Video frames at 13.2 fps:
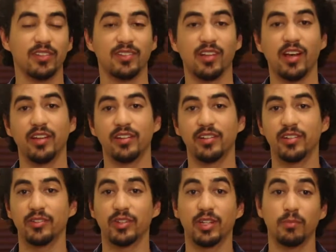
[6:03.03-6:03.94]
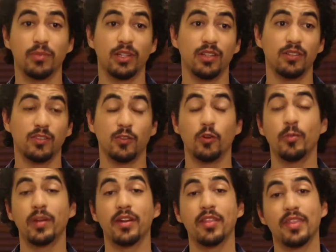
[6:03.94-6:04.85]
designer. You can be so
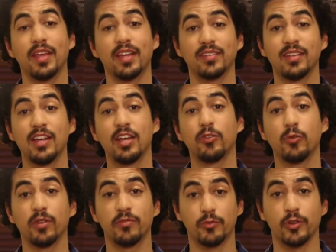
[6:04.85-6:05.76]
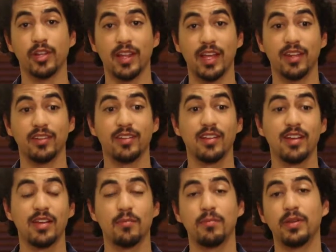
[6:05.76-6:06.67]
many things doing freelance
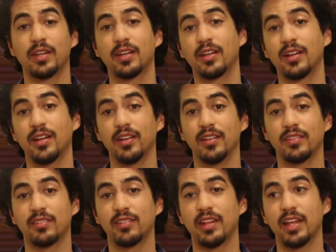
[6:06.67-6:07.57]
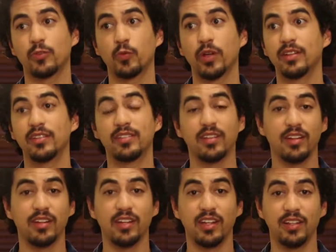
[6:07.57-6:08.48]
because that's what the
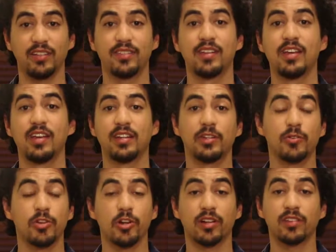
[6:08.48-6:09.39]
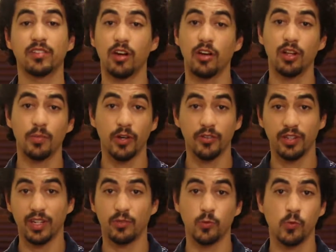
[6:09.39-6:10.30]
city needs. New York is all about
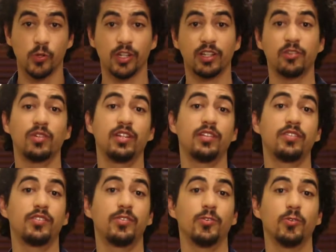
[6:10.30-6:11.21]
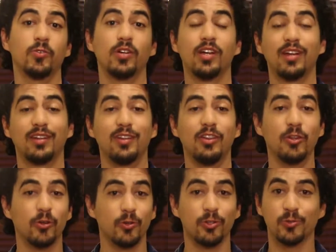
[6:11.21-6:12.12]
network. You need to
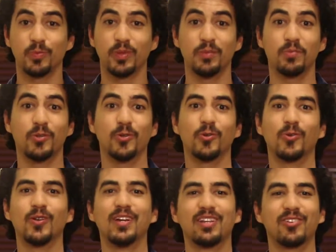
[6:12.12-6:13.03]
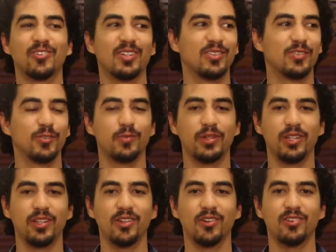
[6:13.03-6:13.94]
know your people. You need to
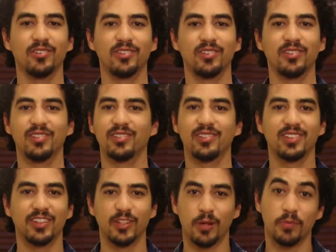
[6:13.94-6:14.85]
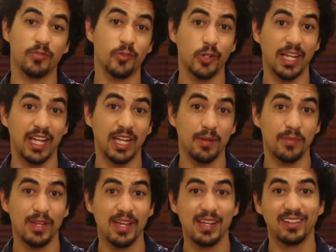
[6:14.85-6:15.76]
be on the top of your game.
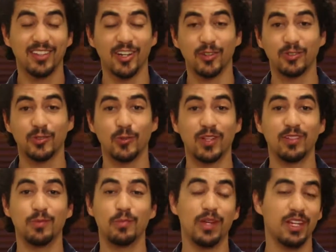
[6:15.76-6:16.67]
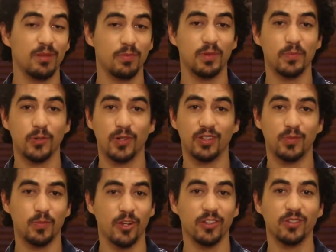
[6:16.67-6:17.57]
Talk to as many people as
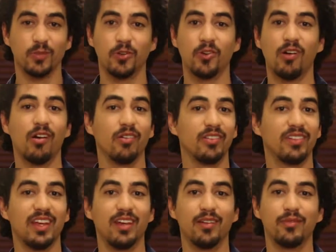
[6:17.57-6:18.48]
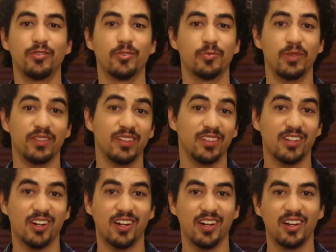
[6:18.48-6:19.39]
possible. Always have your business
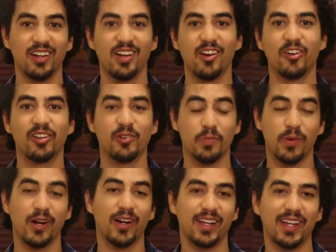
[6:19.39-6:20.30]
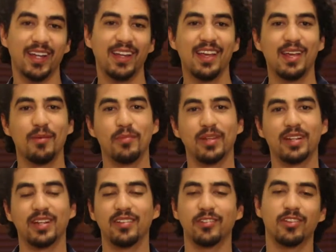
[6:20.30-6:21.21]
card on your pocket
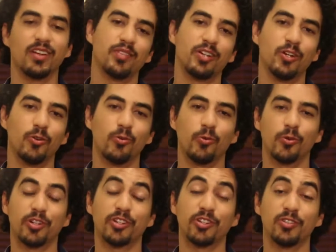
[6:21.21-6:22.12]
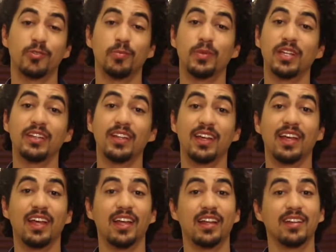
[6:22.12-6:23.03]
because you never know who you're going to meet
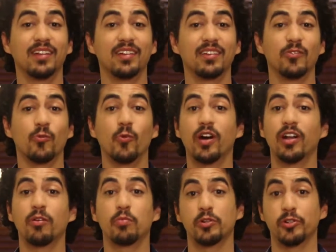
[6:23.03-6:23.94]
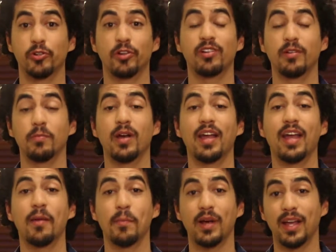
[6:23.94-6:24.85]
and what opportunity
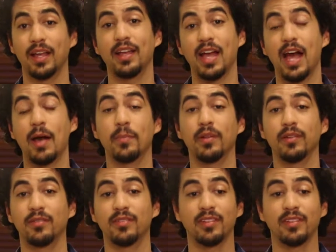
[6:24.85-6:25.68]
might happen